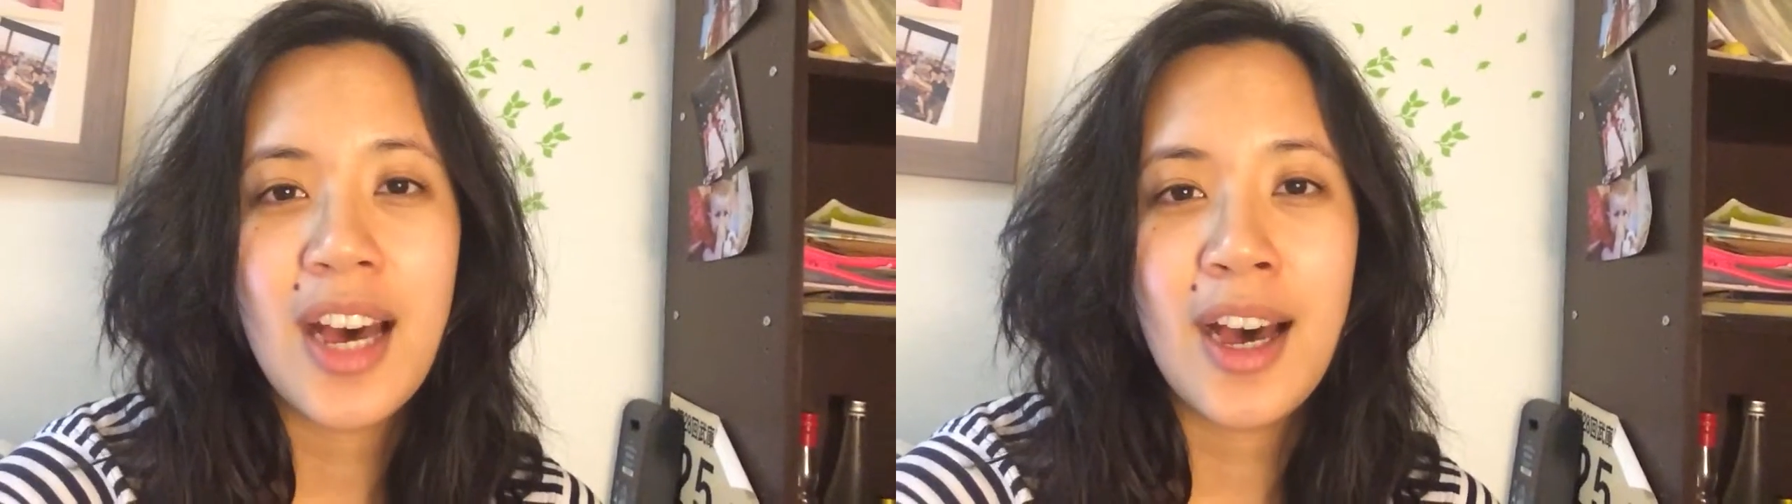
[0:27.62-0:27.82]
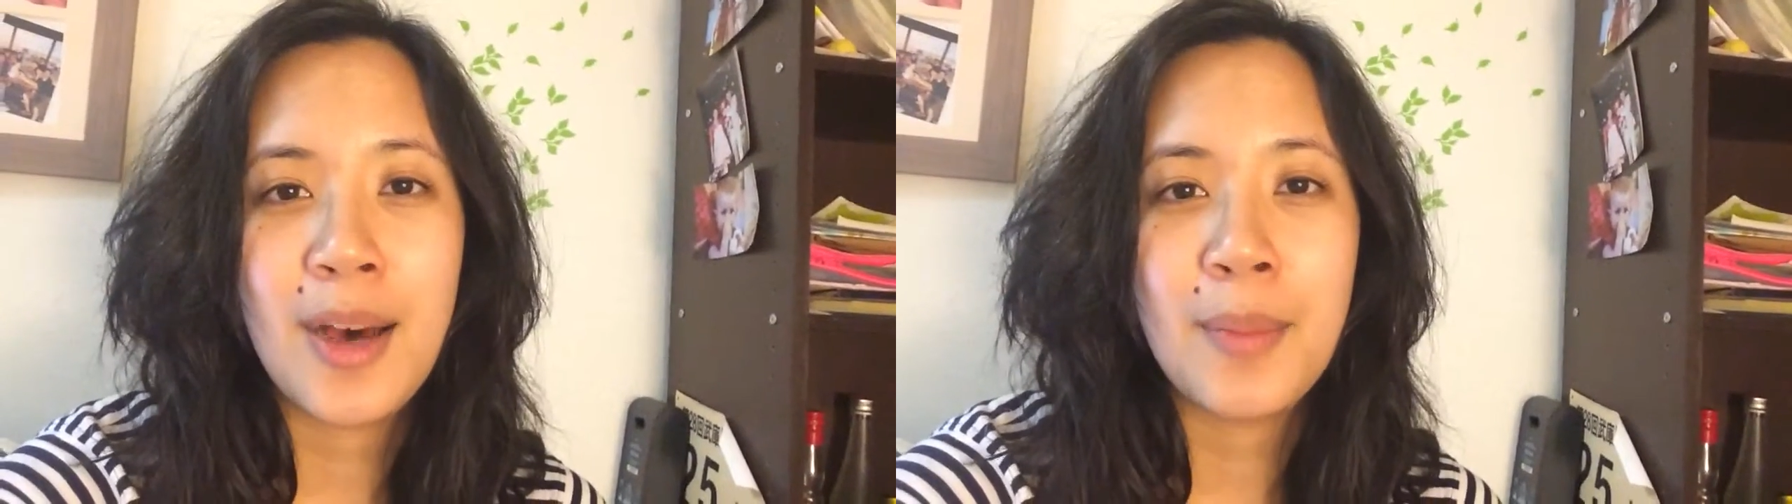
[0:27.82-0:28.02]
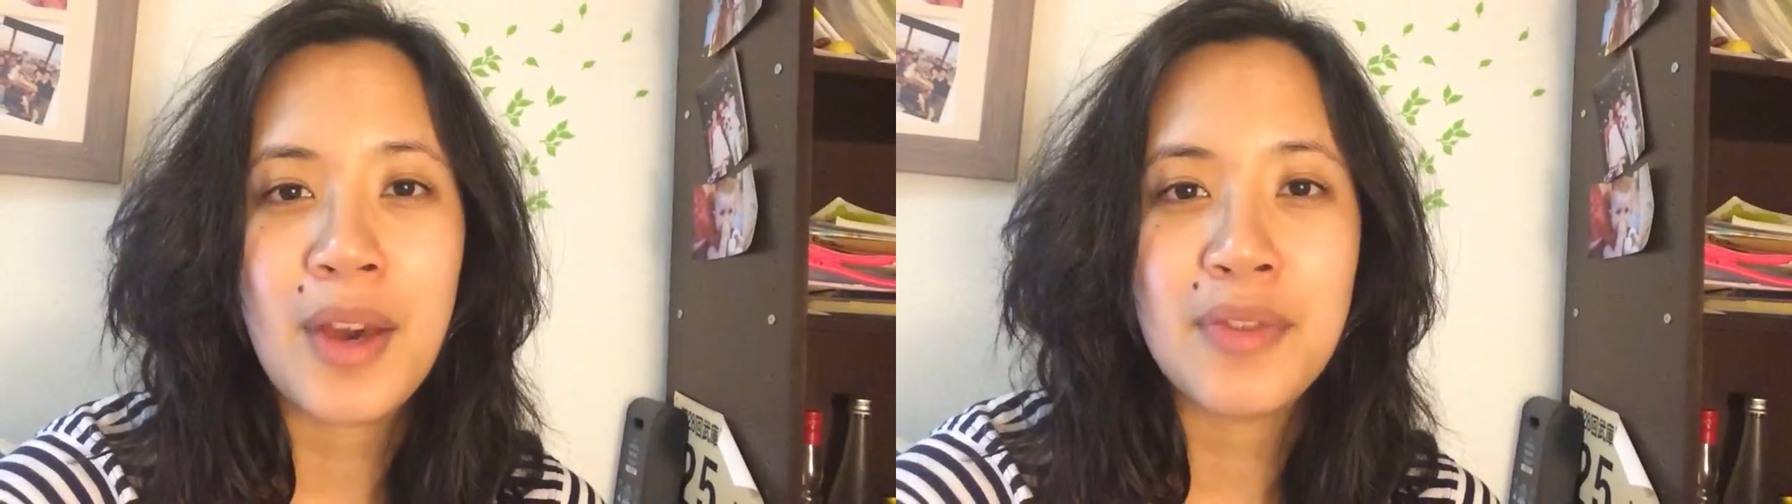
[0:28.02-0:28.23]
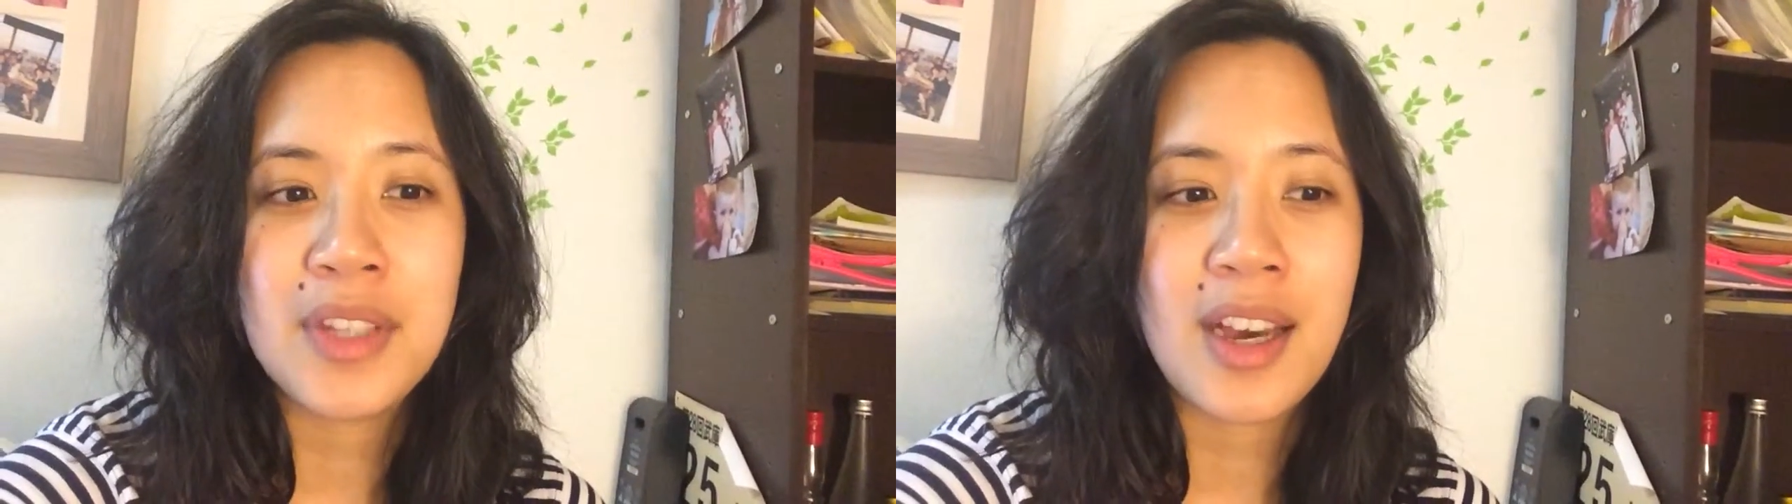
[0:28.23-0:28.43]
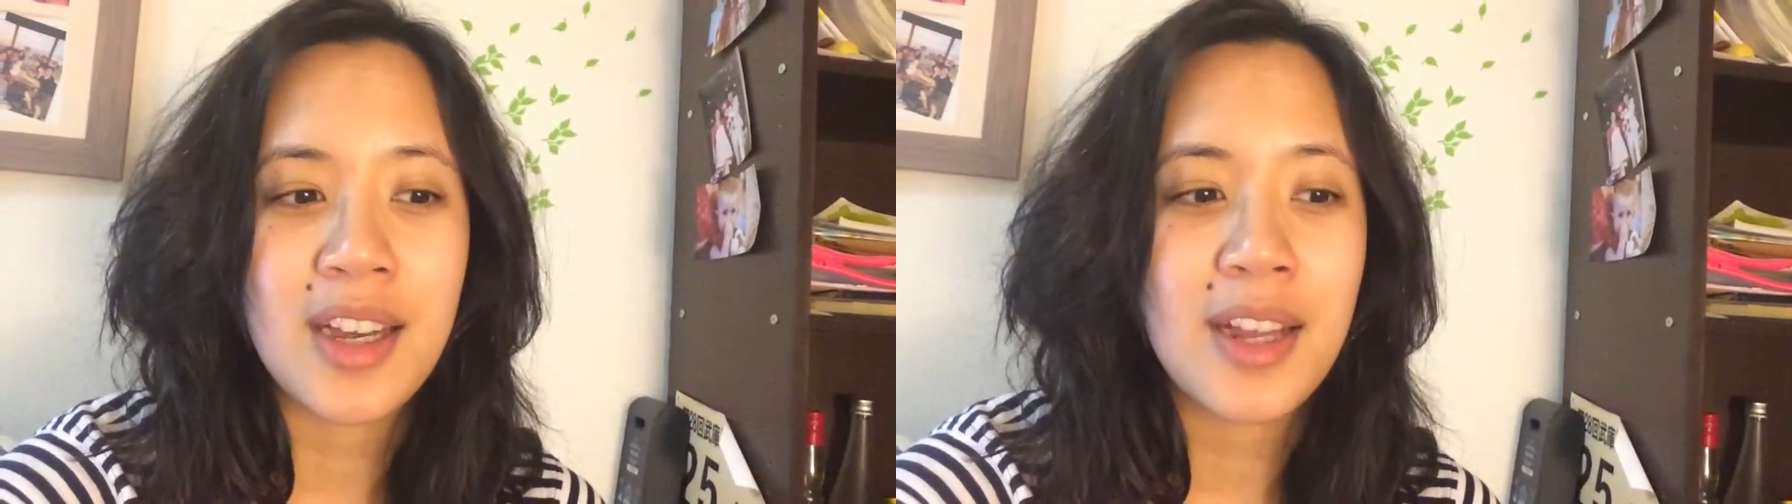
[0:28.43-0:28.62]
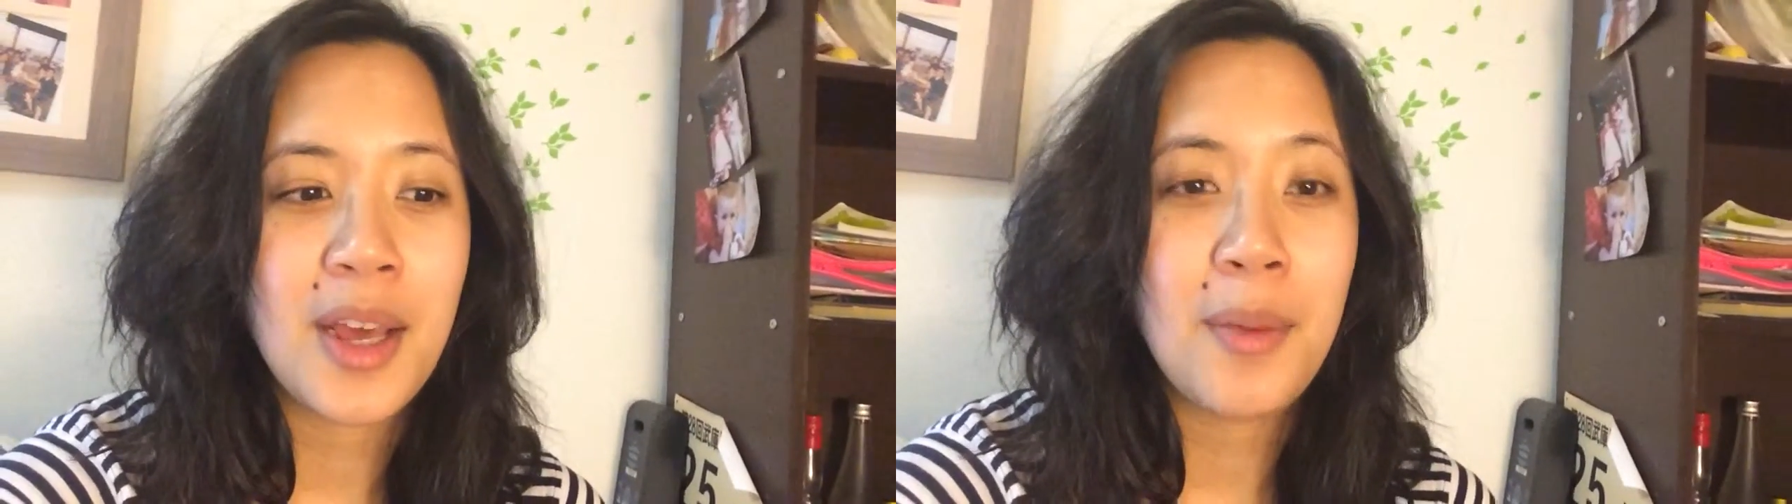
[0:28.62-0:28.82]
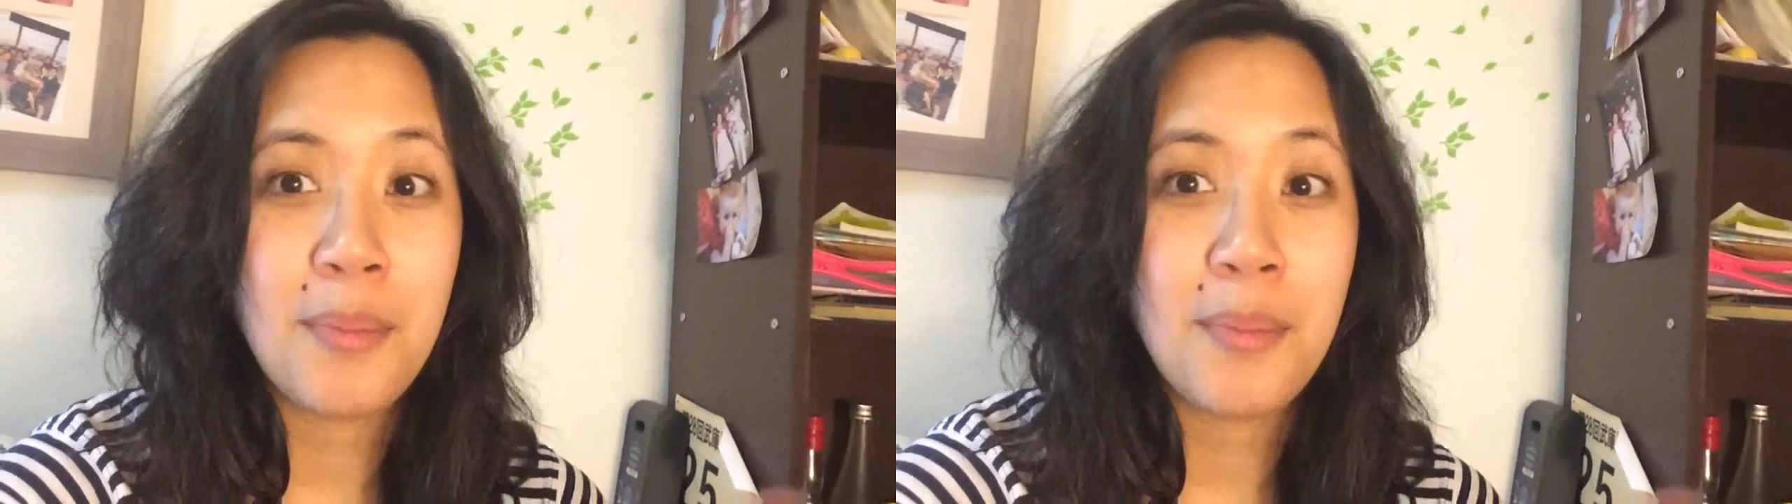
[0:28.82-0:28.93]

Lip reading: I've taught